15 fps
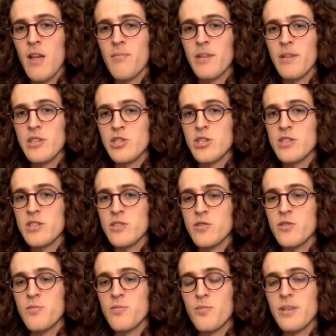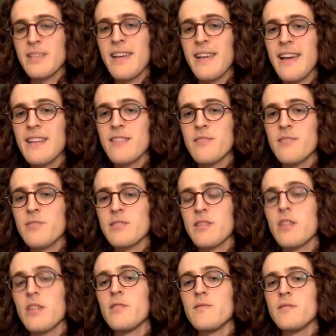but just to protect
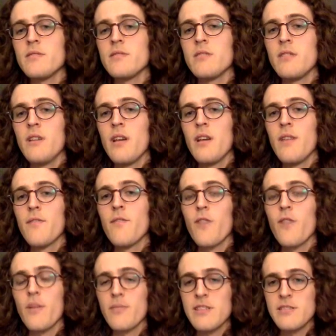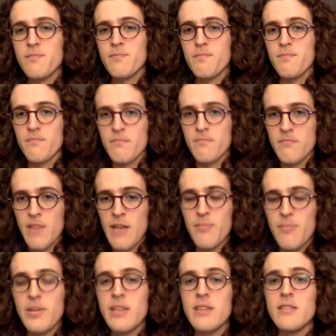themselves from these
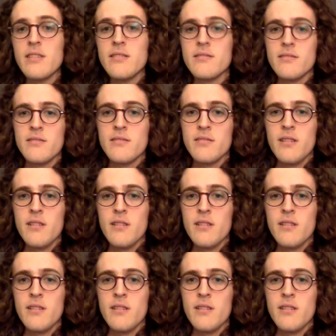NPEs.